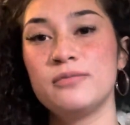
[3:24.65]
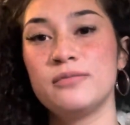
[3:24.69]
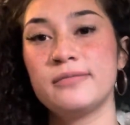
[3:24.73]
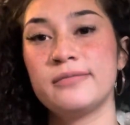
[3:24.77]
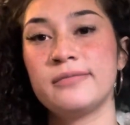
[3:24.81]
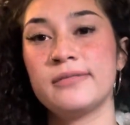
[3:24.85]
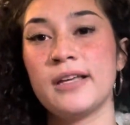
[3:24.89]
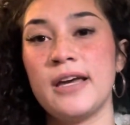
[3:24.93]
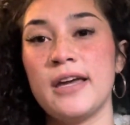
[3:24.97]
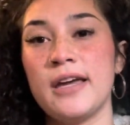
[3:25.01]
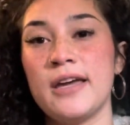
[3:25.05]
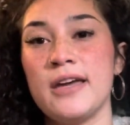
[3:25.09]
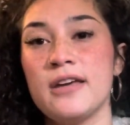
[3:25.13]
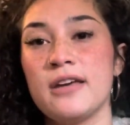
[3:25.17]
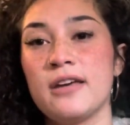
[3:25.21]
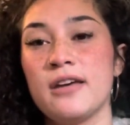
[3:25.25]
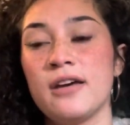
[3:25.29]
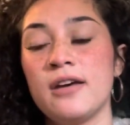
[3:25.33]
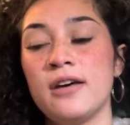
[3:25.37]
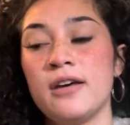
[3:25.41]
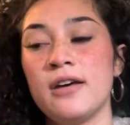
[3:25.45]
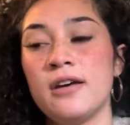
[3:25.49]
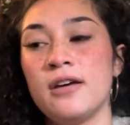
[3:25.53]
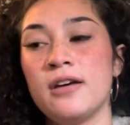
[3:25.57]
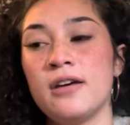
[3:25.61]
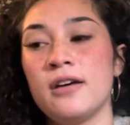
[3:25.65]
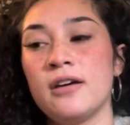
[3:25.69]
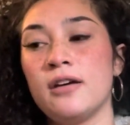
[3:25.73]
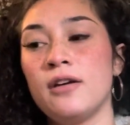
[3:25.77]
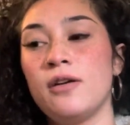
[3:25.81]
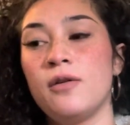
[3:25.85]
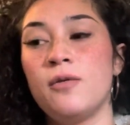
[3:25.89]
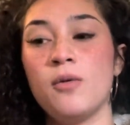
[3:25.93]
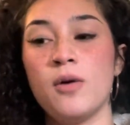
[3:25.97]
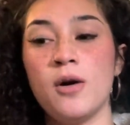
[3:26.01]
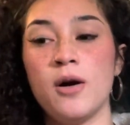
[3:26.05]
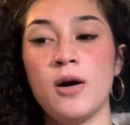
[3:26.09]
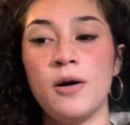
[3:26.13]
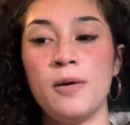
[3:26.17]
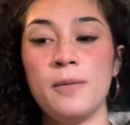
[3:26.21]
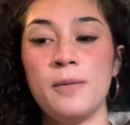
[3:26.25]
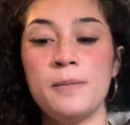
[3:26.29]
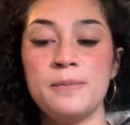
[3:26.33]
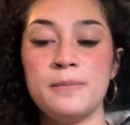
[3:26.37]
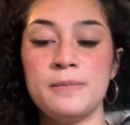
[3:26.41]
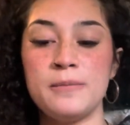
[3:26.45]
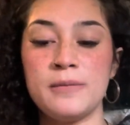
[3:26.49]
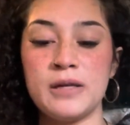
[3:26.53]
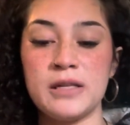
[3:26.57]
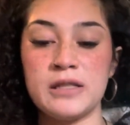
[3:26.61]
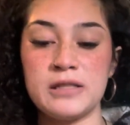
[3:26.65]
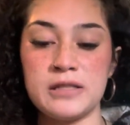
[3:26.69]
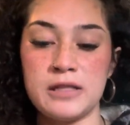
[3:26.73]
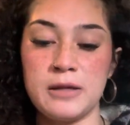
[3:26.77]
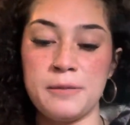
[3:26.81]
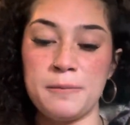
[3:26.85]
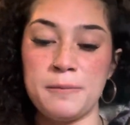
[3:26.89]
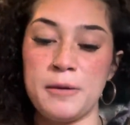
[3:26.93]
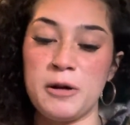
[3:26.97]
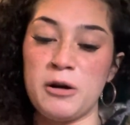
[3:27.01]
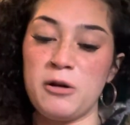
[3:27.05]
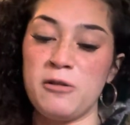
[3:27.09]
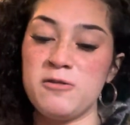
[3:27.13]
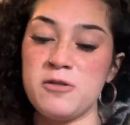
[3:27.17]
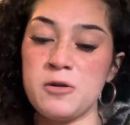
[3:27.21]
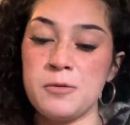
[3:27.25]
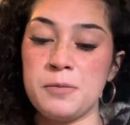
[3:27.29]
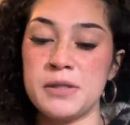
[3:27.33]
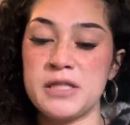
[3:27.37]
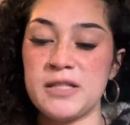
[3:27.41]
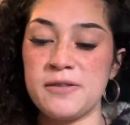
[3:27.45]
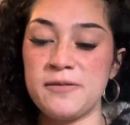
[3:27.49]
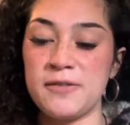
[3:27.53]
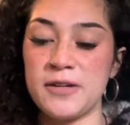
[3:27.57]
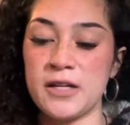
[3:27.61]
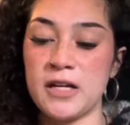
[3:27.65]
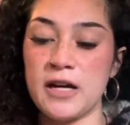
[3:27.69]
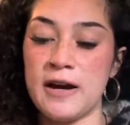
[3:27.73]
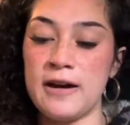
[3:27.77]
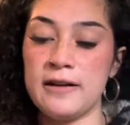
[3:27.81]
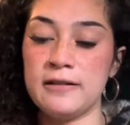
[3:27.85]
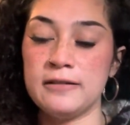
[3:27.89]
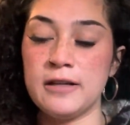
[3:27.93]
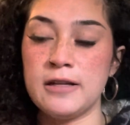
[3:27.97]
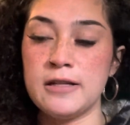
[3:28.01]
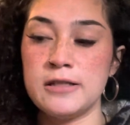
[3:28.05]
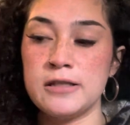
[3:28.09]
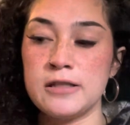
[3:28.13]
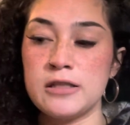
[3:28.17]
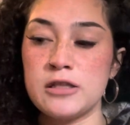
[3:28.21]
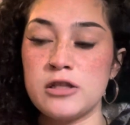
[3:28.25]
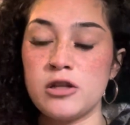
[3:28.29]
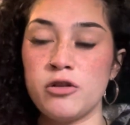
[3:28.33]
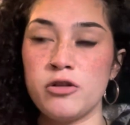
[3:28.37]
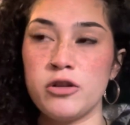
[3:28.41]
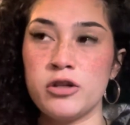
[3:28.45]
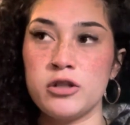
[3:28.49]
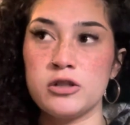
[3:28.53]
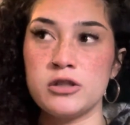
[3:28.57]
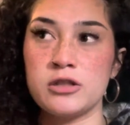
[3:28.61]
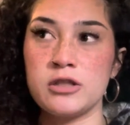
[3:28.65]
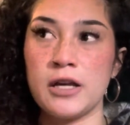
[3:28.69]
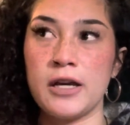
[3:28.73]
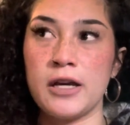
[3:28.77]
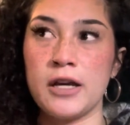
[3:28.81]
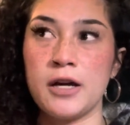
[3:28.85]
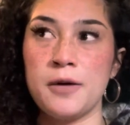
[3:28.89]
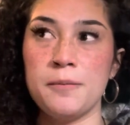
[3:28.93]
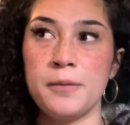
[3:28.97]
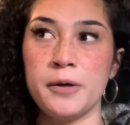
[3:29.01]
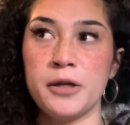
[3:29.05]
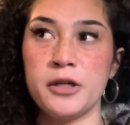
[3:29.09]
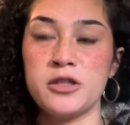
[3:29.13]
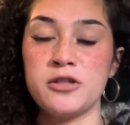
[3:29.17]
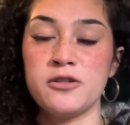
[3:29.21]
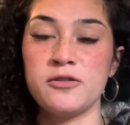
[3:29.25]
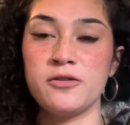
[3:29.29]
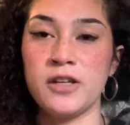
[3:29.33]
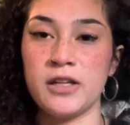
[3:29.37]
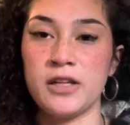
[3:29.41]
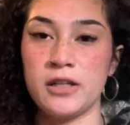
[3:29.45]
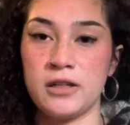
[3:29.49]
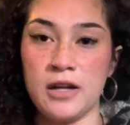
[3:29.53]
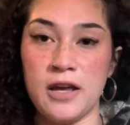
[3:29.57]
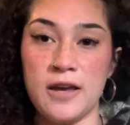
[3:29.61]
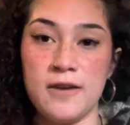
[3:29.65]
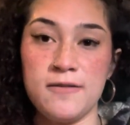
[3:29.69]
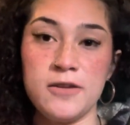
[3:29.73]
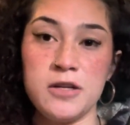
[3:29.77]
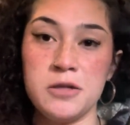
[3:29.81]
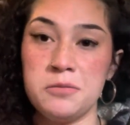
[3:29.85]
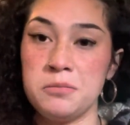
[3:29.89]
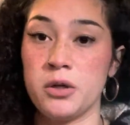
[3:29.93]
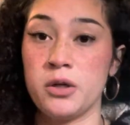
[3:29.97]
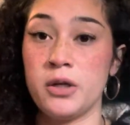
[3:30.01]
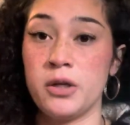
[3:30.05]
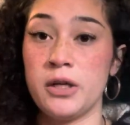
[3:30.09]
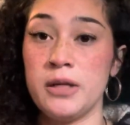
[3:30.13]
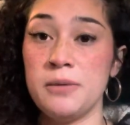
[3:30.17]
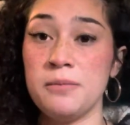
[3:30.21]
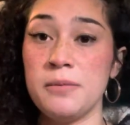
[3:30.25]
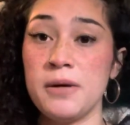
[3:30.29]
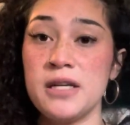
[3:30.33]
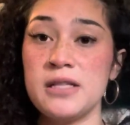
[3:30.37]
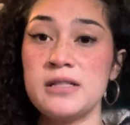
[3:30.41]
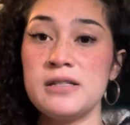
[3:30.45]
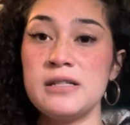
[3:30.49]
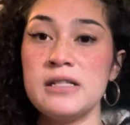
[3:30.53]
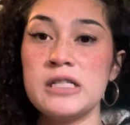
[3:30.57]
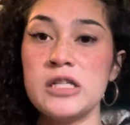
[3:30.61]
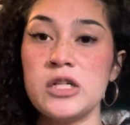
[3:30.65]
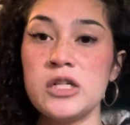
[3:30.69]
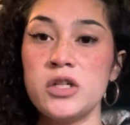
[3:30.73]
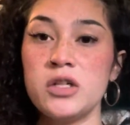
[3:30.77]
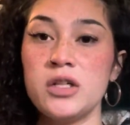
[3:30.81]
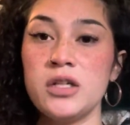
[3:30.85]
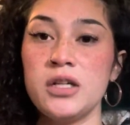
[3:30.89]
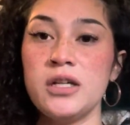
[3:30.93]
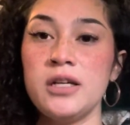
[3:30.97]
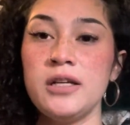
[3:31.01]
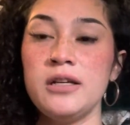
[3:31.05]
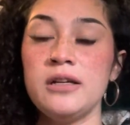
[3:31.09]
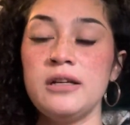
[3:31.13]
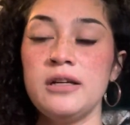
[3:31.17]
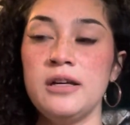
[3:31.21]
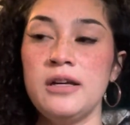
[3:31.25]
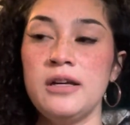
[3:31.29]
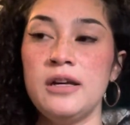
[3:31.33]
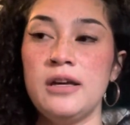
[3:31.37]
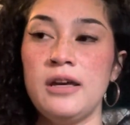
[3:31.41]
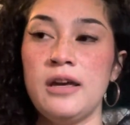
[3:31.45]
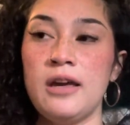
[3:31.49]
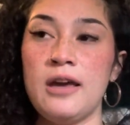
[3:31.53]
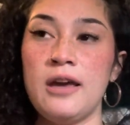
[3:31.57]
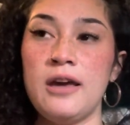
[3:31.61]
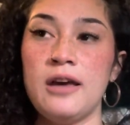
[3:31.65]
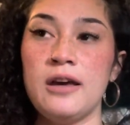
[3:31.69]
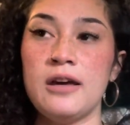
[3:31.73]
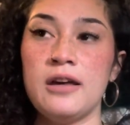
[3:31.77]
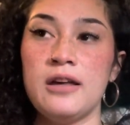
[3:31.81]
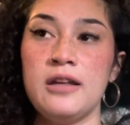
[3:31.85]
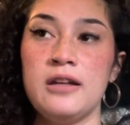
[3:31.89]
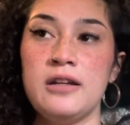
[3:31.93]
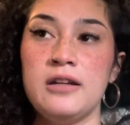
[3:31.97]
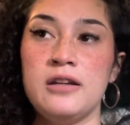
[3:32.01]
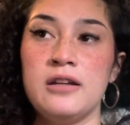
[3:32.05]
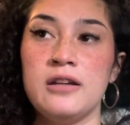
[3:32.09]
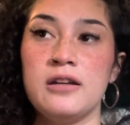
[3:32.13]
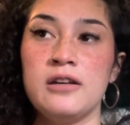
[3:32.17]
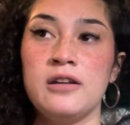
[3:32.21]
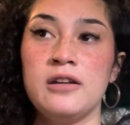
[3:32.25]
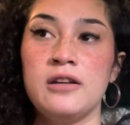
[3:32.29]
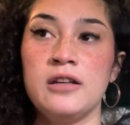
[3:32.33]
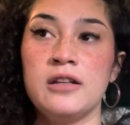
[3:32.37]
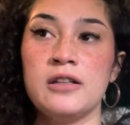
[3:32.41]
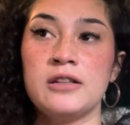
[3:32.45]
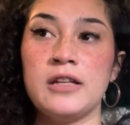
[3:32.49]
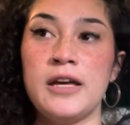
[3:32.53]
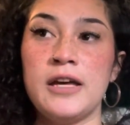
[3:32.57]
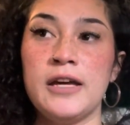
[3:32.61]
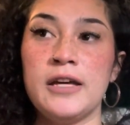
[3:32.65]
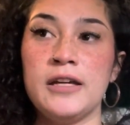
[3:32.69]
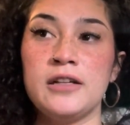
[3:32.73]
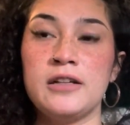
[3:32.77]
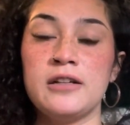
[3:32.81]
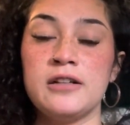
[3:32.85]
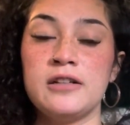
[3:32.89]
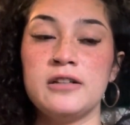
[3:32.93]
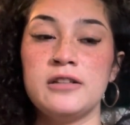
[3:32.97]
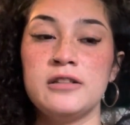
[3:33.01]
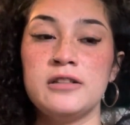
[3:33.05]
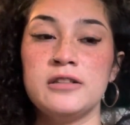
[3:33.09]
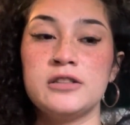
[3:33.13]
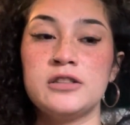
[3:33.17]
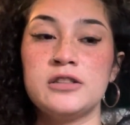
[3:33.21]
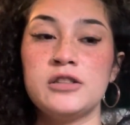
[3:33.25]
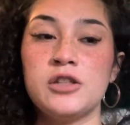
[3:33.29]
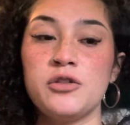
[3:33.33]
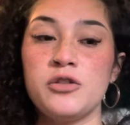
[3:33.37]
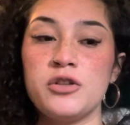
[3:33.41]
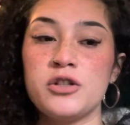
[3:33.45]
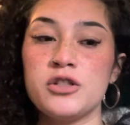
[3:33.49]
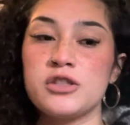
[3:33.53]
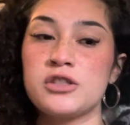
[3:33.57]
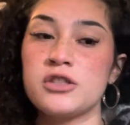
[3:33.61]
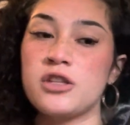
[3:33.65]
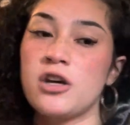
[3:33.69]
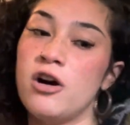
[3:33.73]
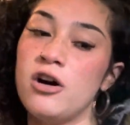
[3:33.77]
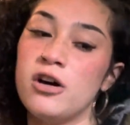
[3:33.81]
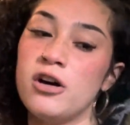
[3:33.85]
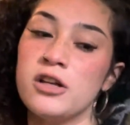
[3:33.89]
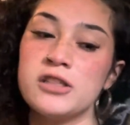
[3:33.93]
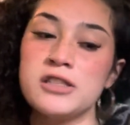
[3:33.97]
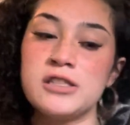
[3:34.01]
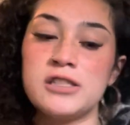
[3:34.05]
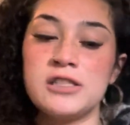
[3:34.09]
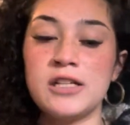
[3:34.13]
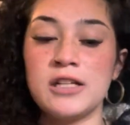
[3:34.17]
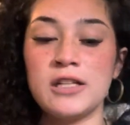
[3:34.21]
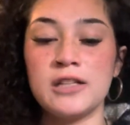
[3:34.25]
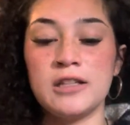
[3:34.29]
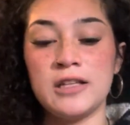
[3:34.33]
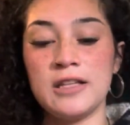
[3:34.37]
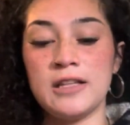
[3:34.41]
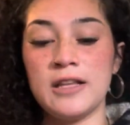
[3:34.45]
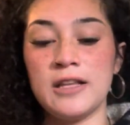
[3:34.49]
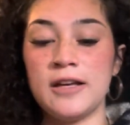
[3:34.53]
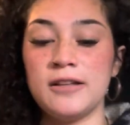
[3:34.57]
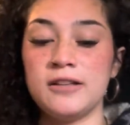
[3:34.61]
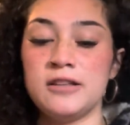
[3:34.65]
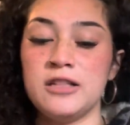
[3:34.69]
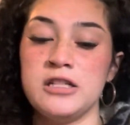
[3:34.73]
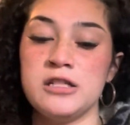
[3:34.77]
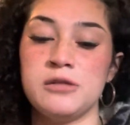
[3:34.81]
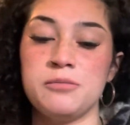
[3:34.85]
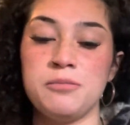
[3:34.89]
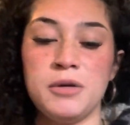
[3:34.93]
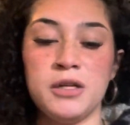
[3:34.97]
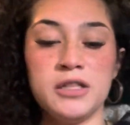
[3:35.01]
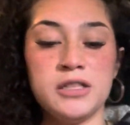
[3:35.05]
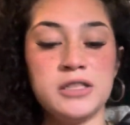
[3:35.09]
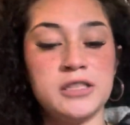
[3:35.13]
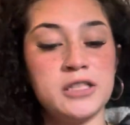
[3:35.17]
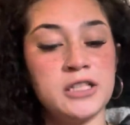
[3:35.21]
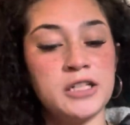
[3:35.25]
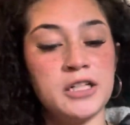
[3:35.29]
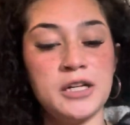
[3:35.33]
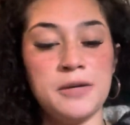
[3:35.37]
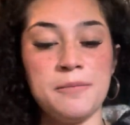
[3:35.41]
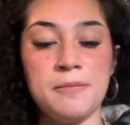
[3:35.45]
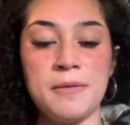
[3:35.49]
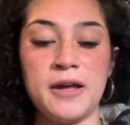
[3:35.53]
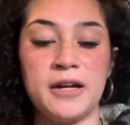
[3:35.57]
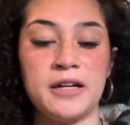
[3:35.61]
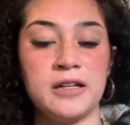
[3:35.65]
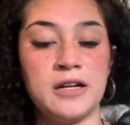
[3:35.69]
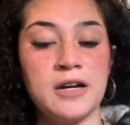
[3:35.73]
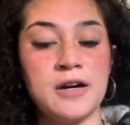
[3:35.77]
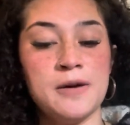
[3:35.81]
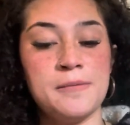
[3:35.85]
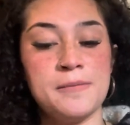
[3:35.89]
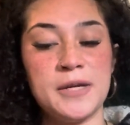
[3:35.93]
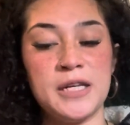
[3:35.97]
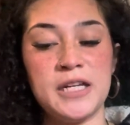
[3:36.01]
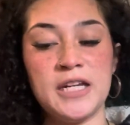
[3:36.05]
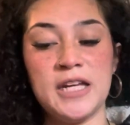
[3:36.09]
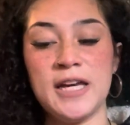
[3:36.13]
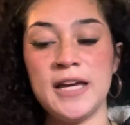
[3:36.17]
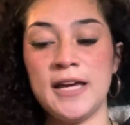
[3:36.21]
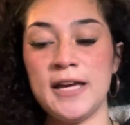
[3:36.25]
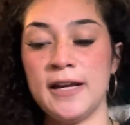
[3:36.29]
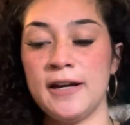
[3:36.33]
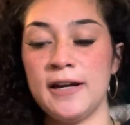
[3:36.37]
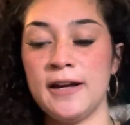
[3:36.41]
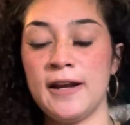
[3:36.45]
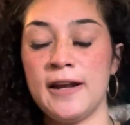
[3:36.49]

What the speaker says: Like, Guam is in the middle of the Pacific Islands, so there's like a bunch of like Navy and Marine bases on it, and like so there's constantly like these military men coming in.